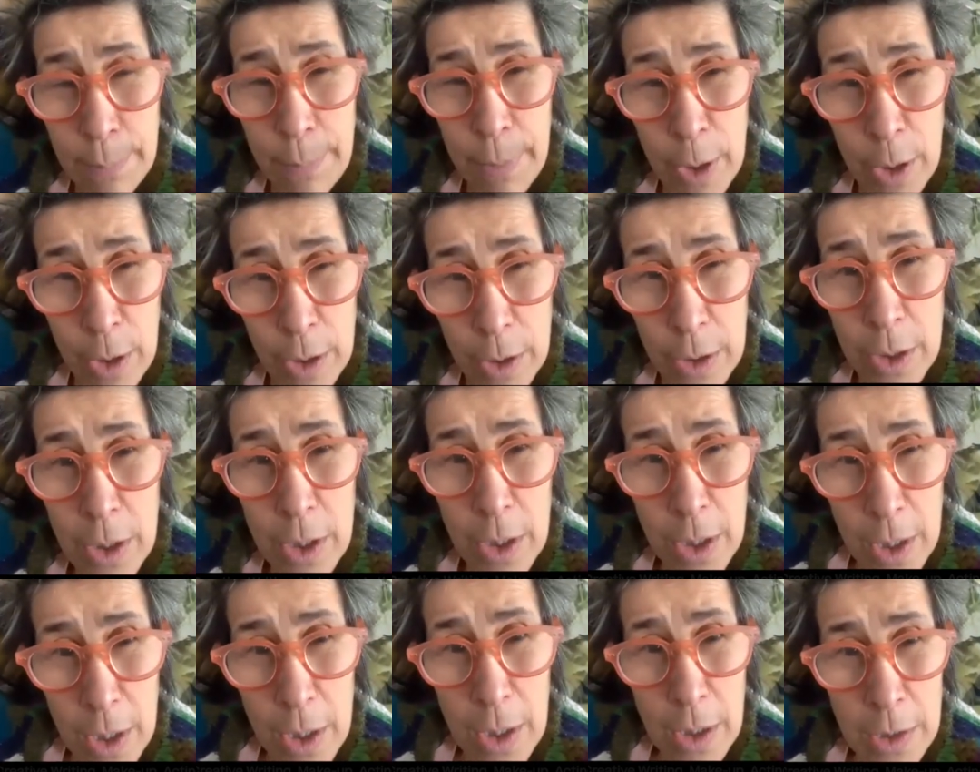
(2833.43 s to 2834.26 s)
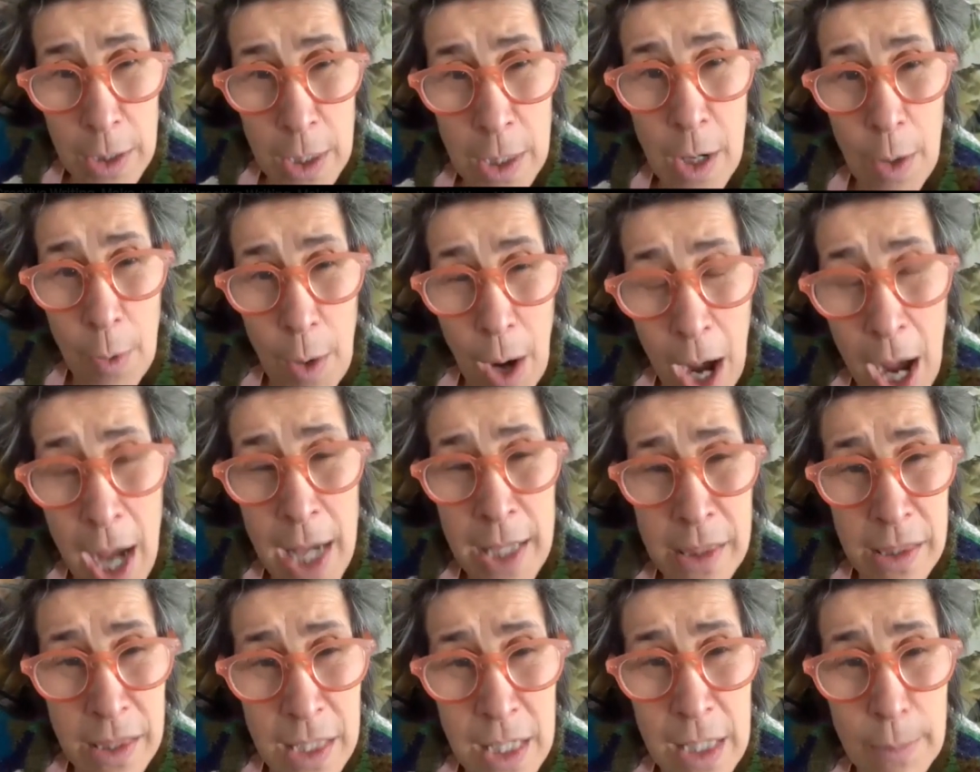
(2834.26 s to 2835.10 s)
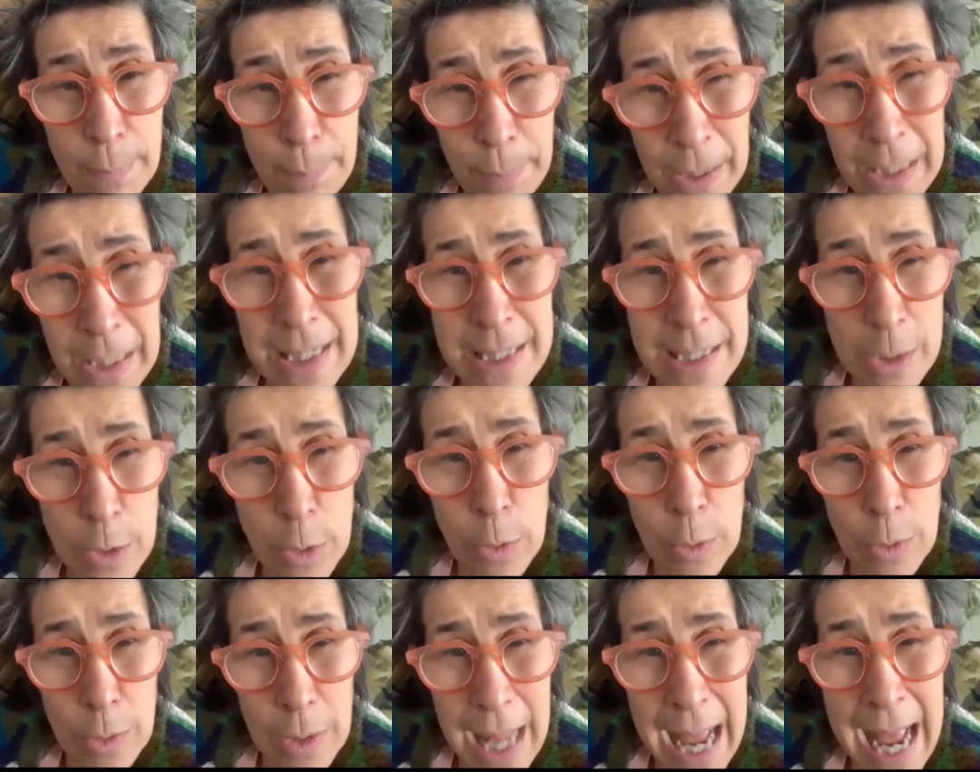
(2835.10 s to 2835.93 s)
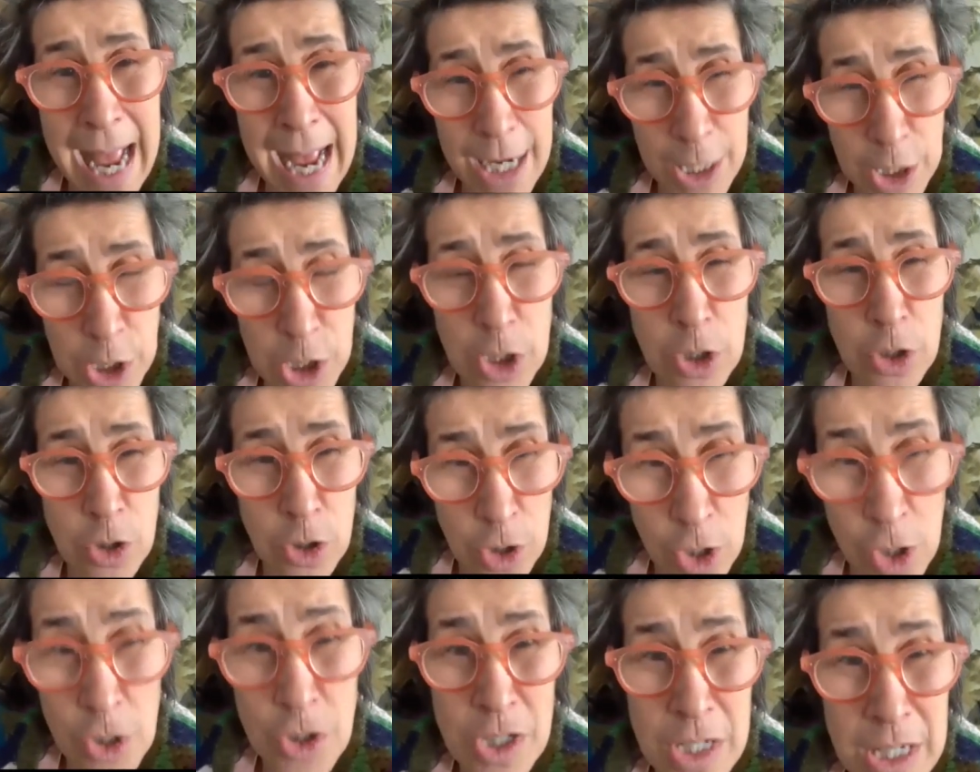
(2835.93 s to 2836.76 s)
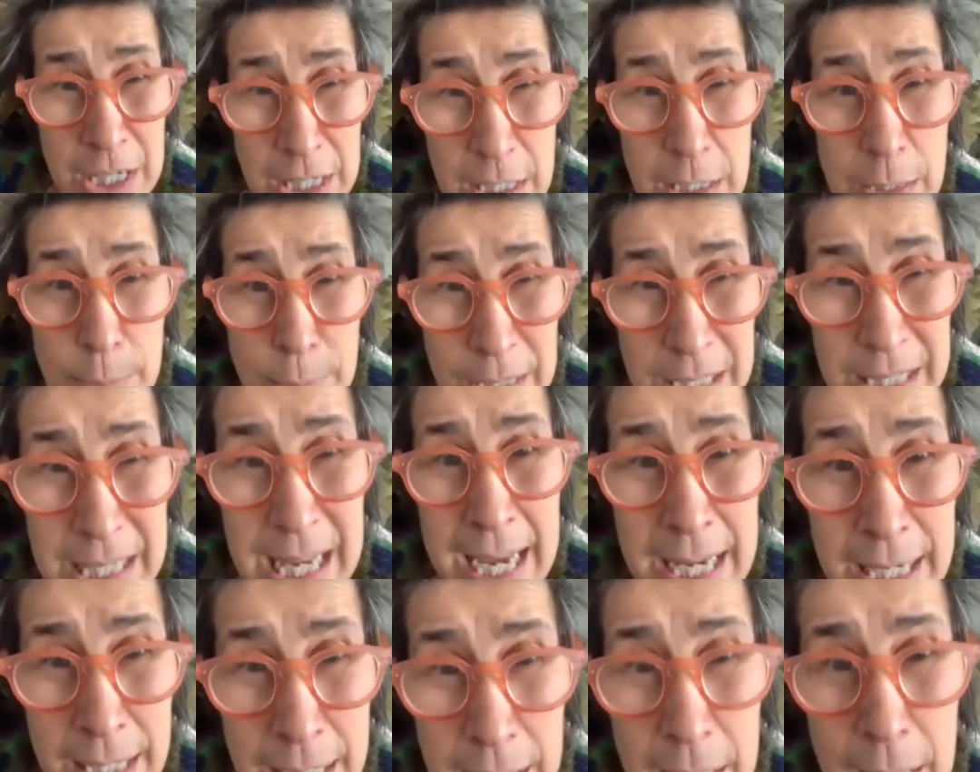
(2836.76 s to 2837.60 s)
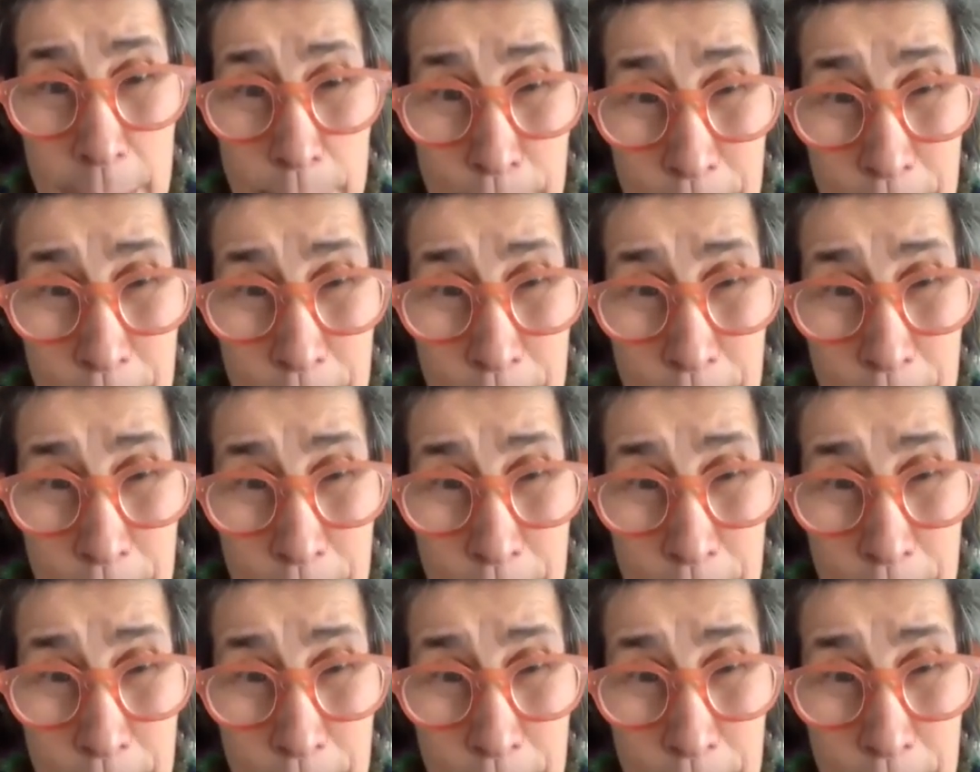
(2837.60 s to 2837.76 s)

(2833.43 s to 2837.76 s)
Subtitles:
But, you know, I think political action does need to be taken